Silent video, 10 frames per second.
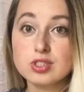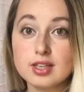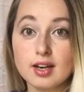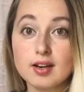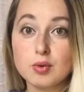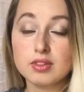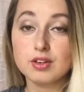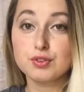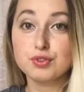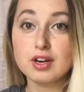share it
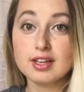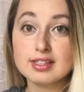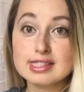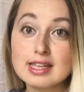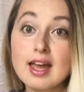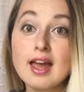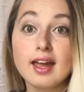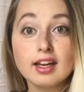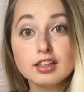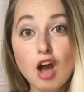with your friends,
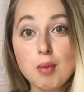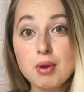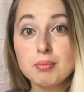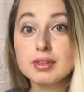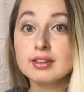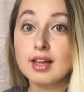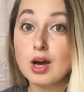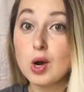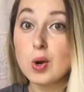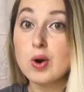and comment
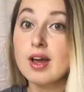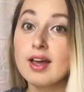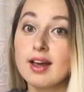below,